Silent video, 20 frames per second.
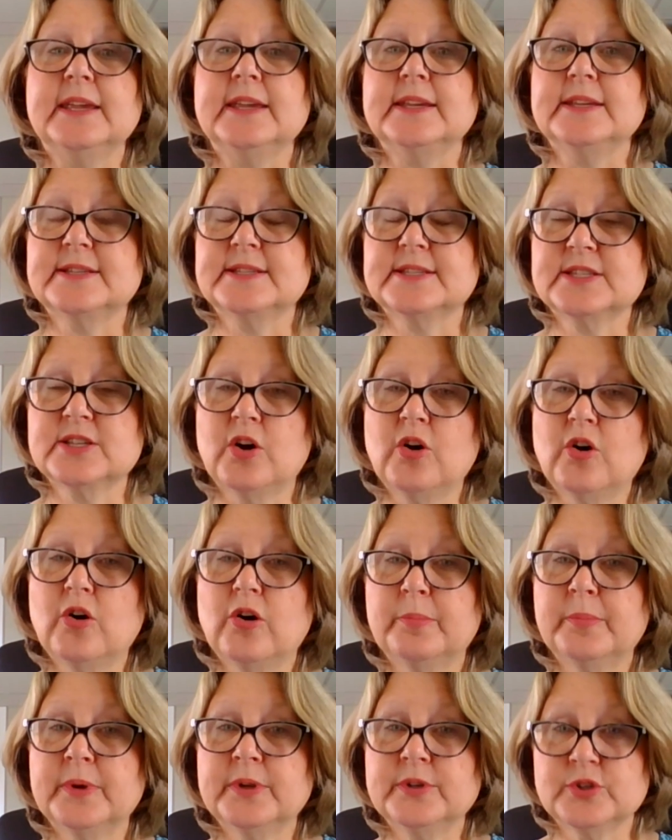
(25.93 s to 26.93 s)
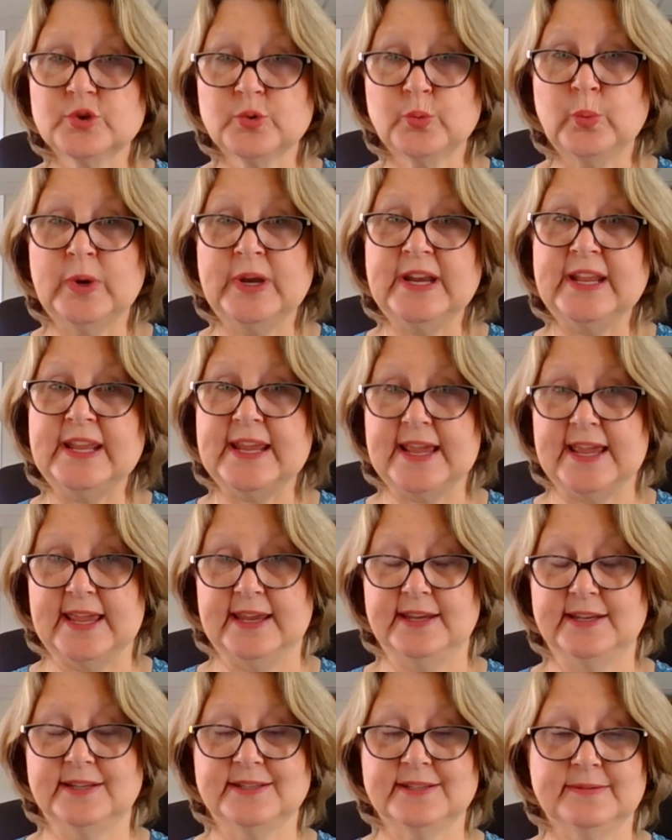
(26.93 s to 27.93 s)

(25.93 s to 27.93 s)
is Psalm 28.